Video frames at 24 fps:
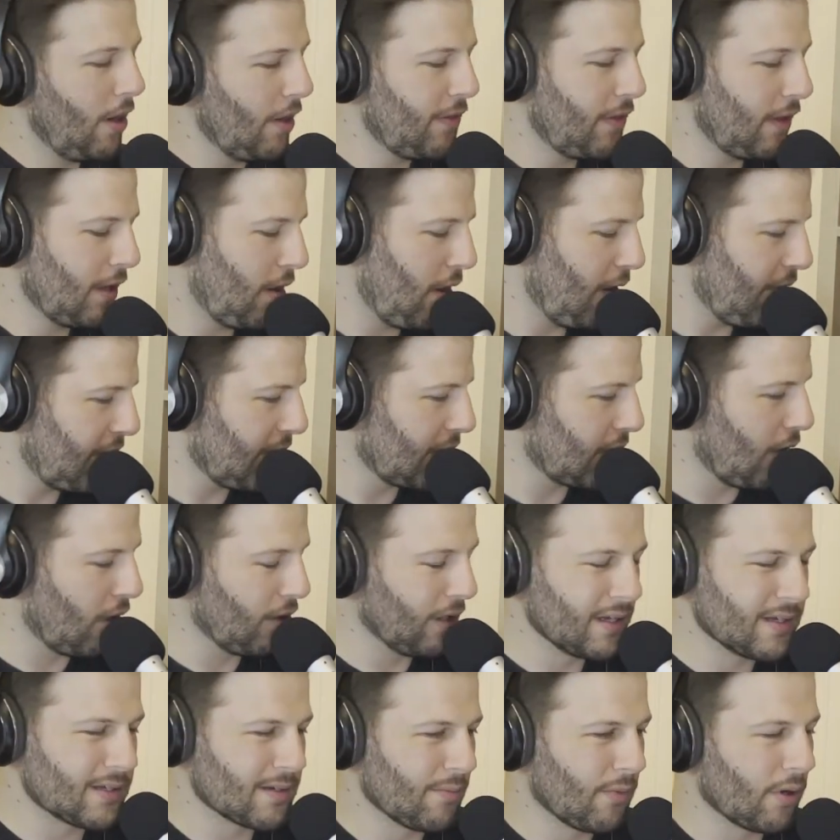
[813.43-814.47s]
But I think
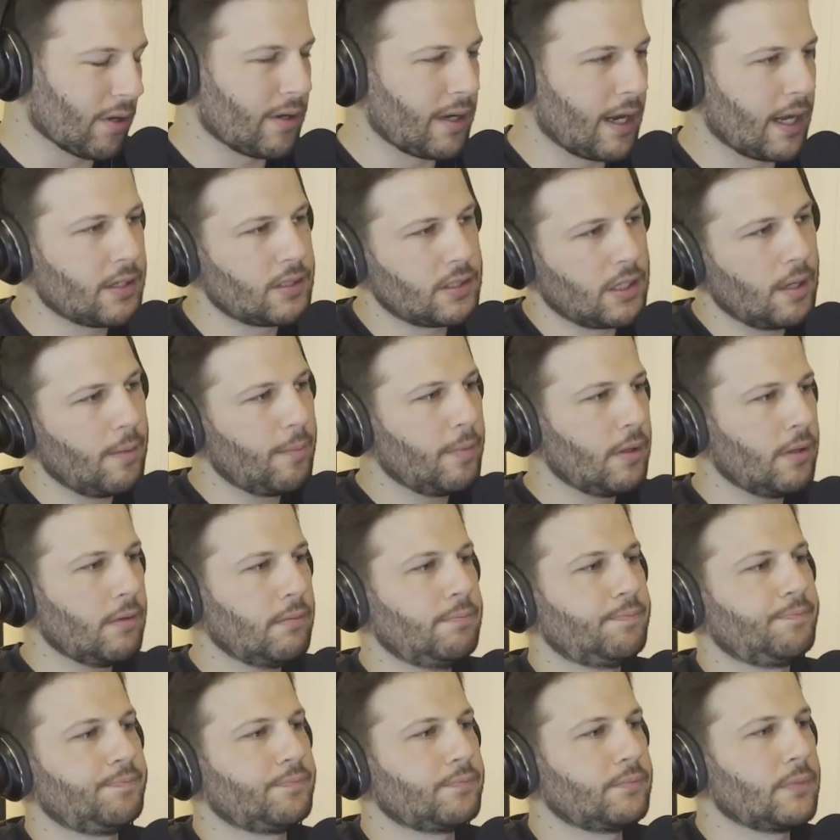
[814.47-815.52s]
Ollie's a modern day
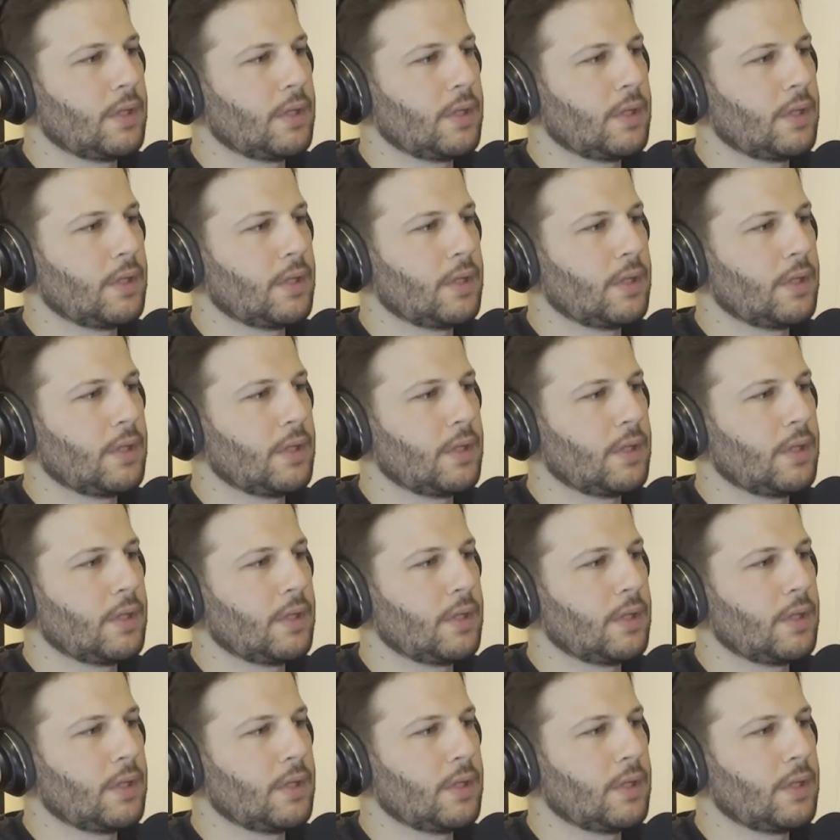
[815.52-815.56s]
champion.